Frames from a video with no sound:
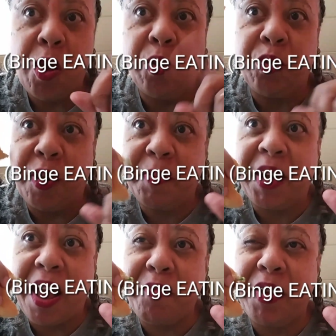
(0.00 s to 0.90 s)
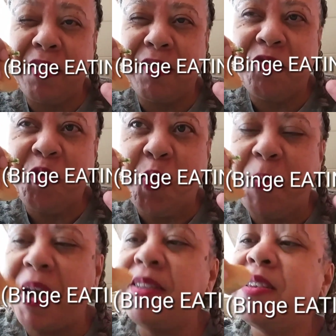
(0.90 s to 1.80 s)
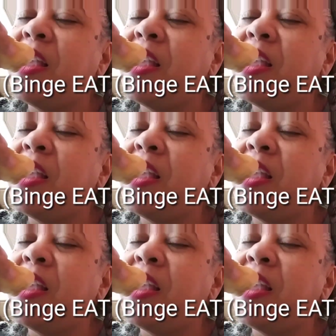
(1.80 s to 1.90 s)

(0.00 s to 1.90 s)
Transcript: Hold on, I'm going to have me a few more bites.